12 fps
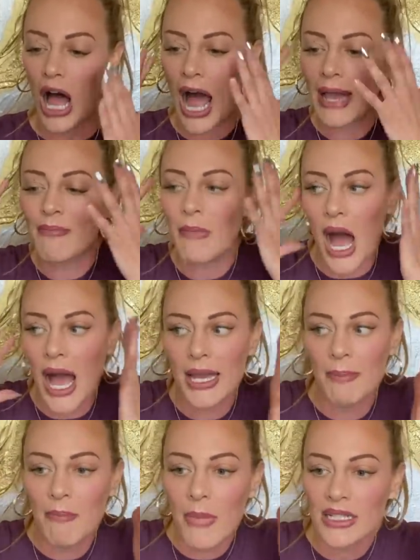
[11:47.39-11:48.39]
I'm, I
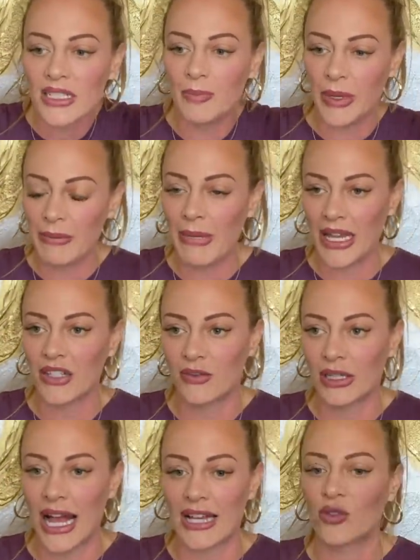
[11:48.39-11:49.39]
must be made of
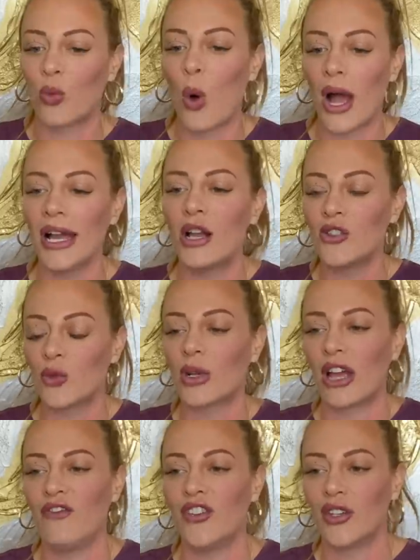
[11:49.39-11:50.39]
glass. Why else would
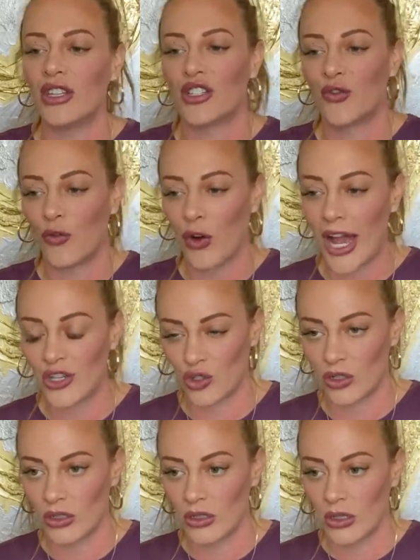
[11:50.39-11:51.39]
I feel this fragile?